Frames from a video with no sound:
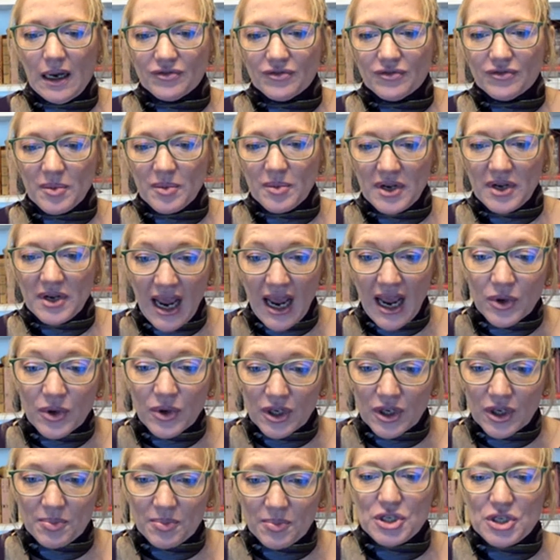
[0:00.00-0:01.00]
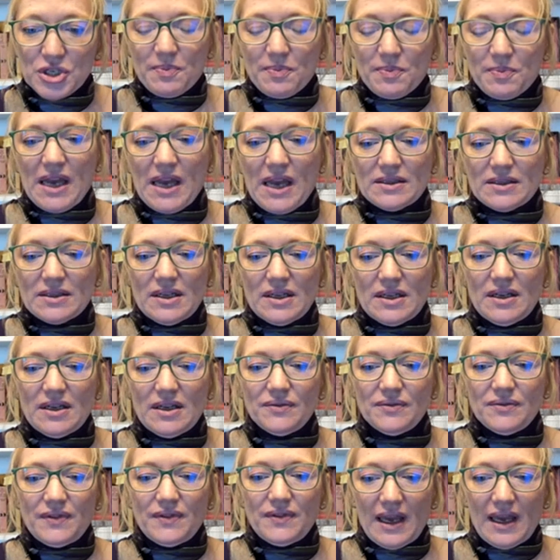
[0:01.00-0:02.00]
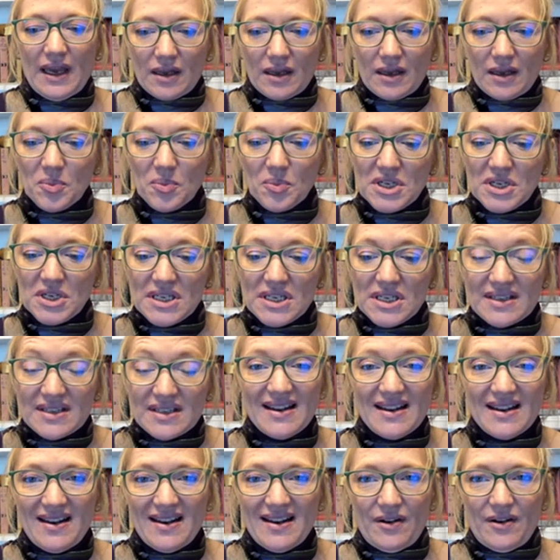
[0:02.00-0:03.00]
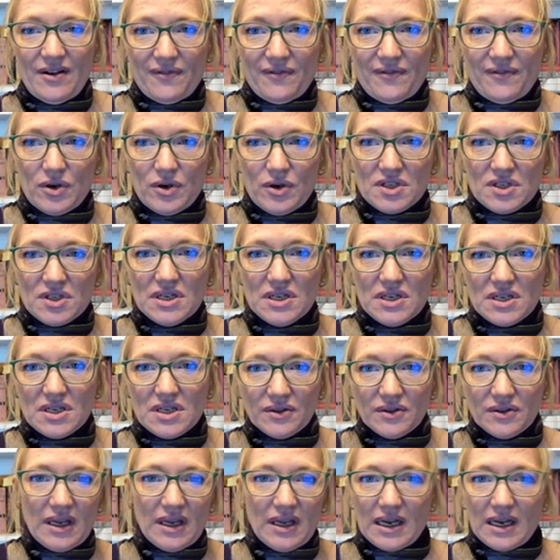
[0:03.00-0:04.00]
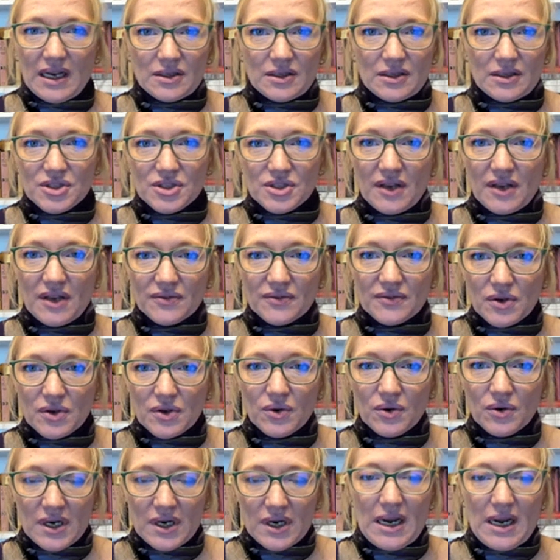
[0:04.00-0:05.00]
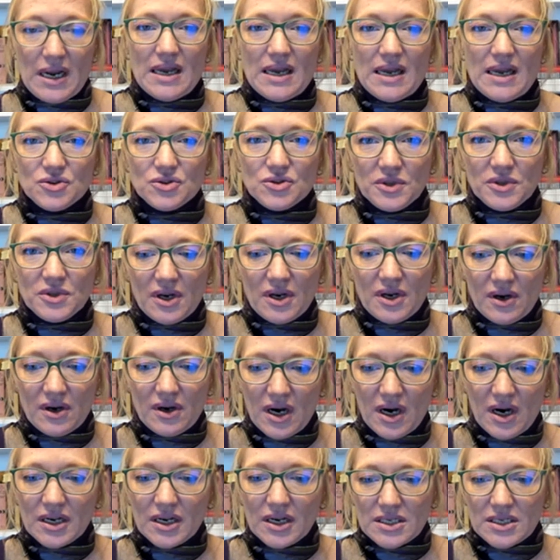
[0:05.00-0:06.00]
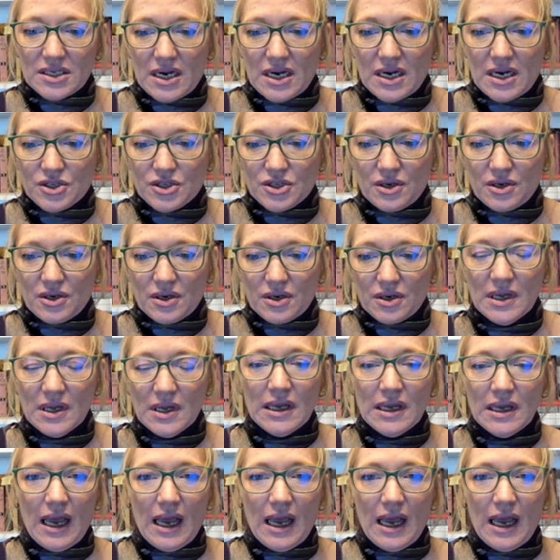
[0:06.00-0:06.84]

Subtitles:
from a network perspective that companies did at first until they got themselves organized with their architecture.